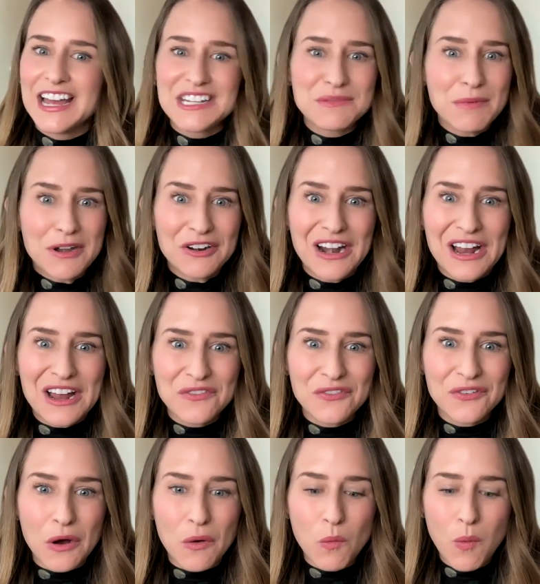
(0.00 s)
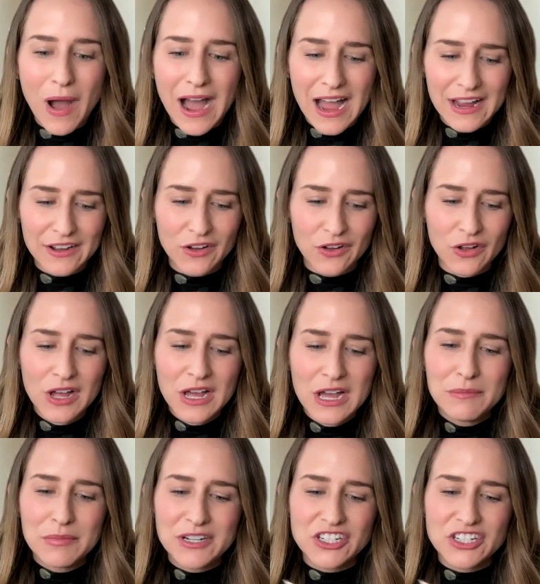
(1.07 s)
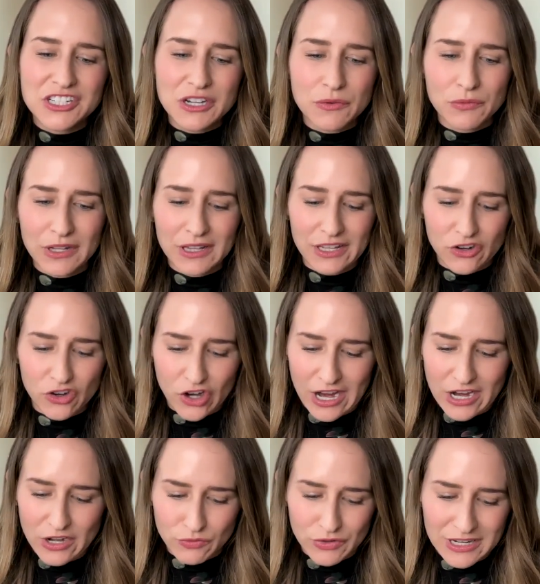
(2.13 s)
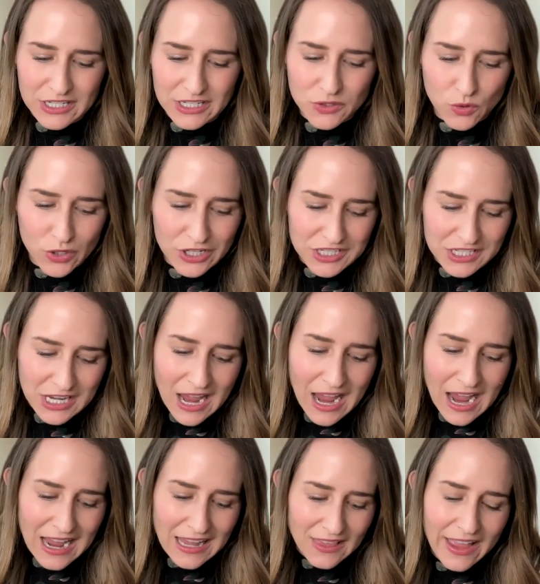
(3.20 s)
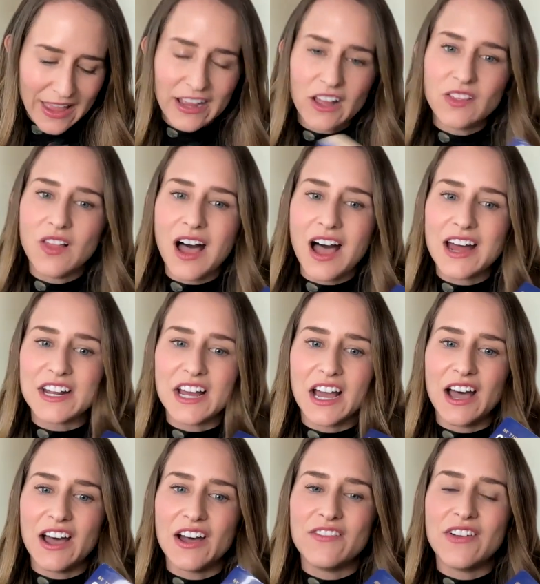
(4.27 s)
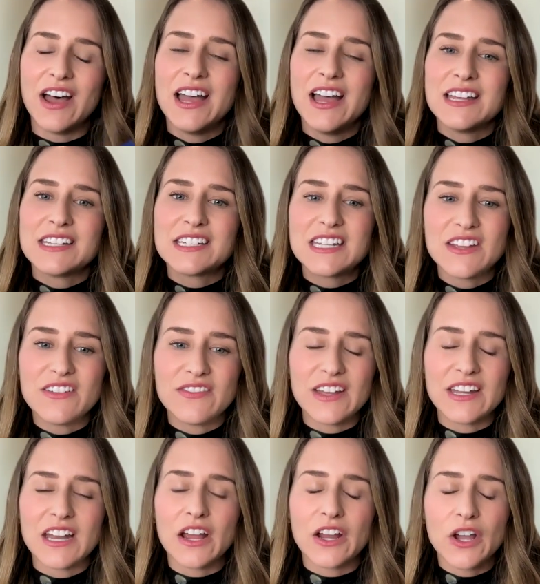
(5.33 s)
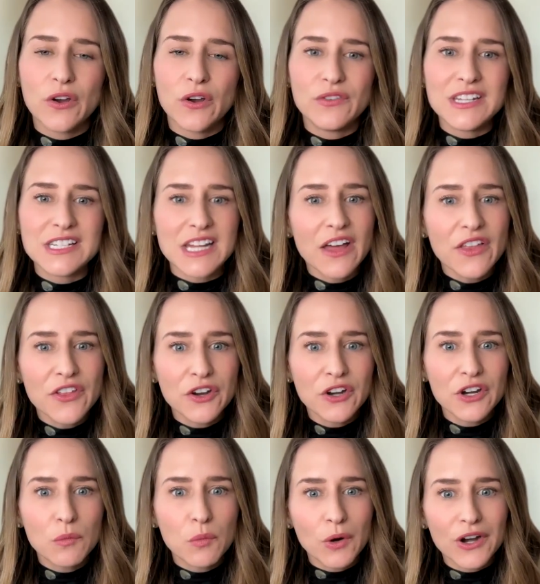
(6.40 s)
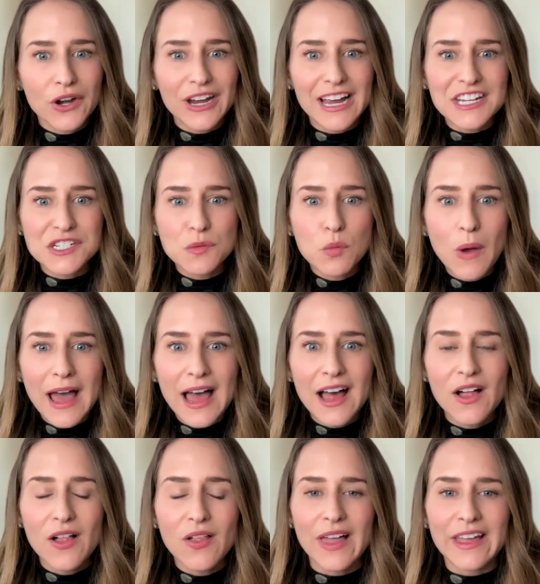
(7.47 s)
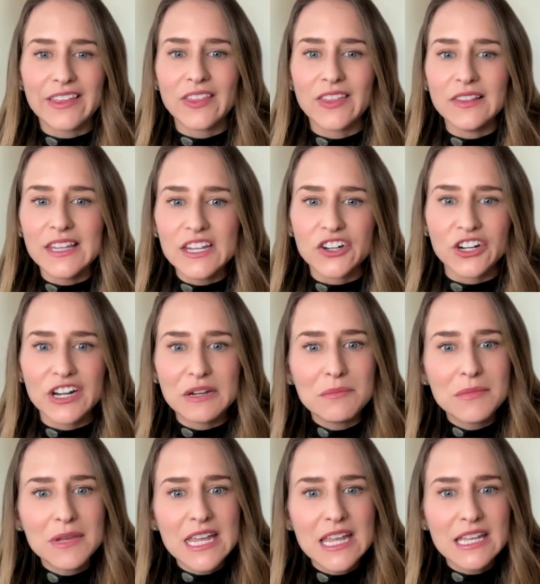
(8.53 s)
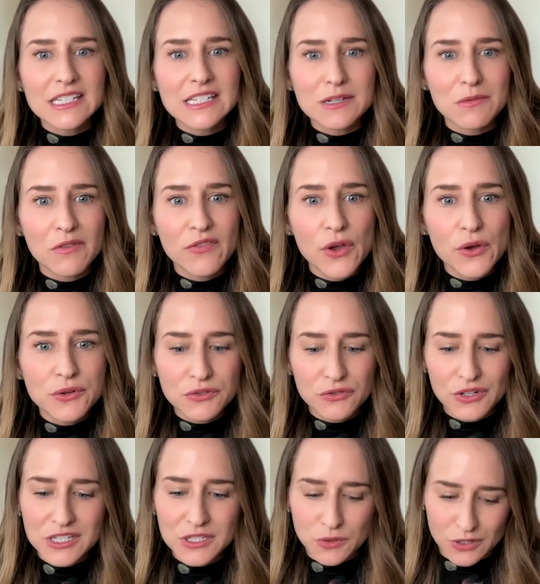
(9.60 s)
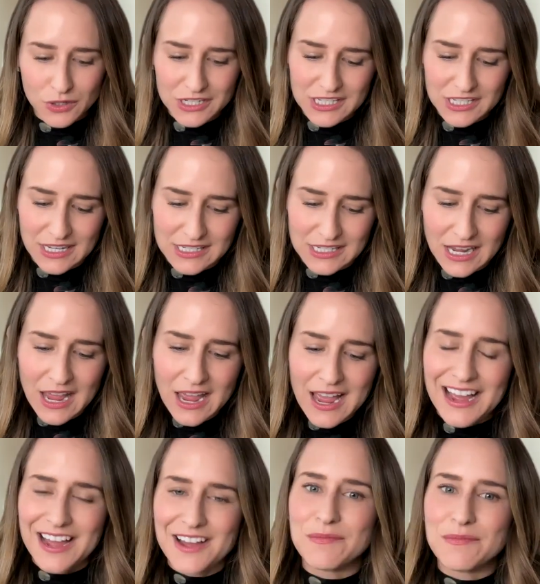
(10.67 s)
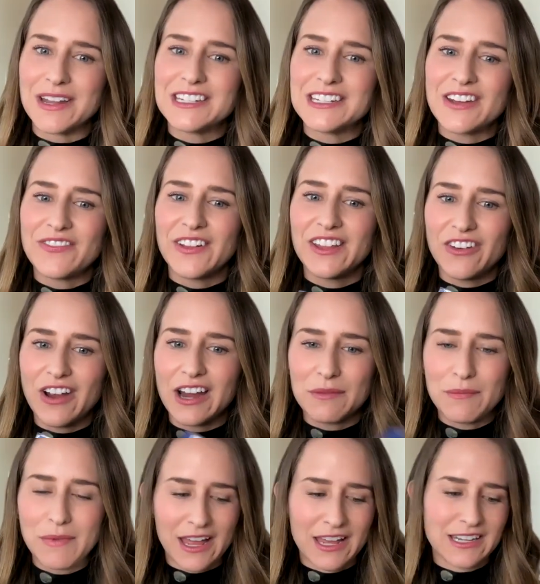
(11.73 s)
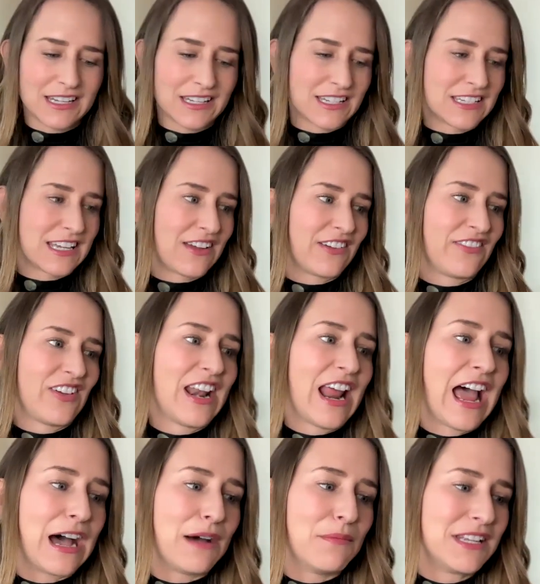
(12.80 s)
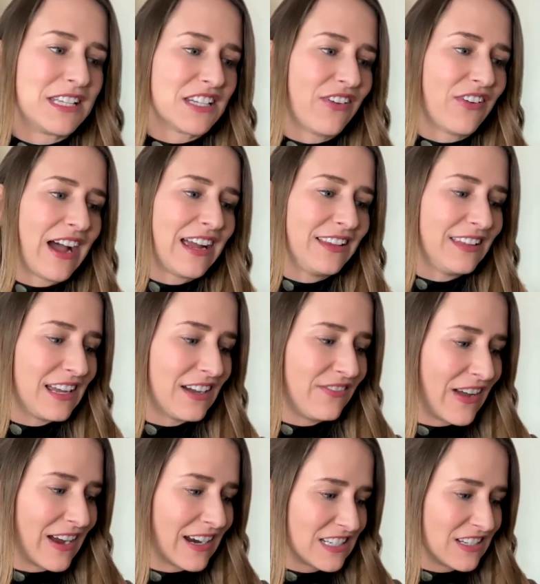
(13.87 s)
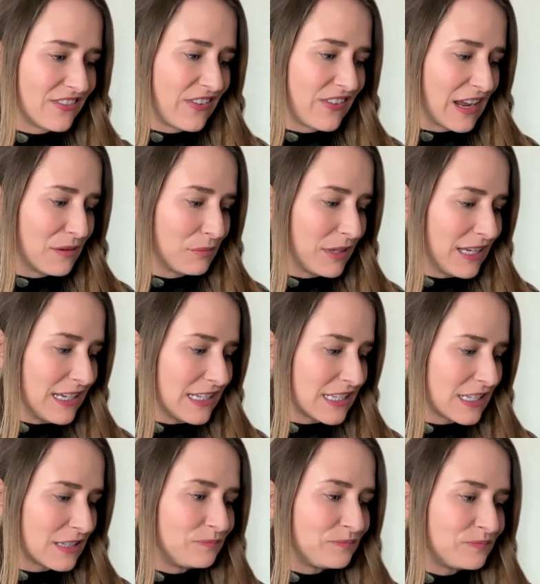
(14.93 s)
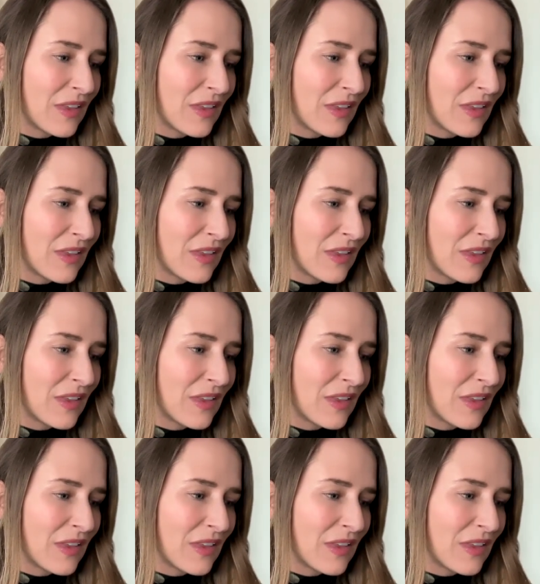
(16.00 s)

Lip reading: has been around for a while, but just a really great resource. I like a lot of Stephen Covey's other work as well, like The Leader in Me and some of those resources, but definitely recommend the Seven Habits of Highly Effective Families.